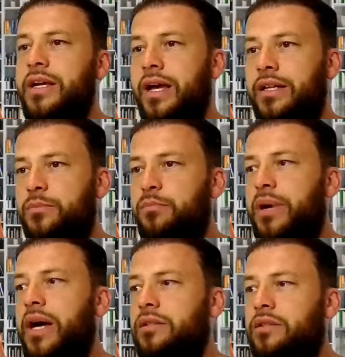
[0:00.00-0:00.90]
and the
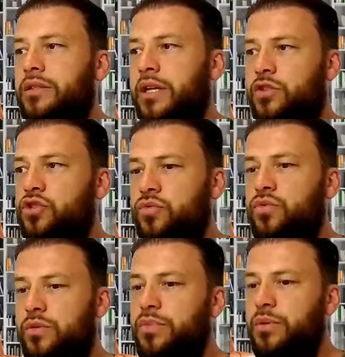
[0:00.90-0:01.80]
path that you
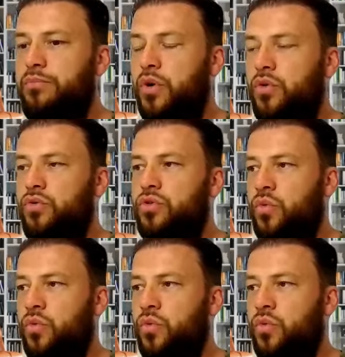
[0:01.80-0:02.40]
will be both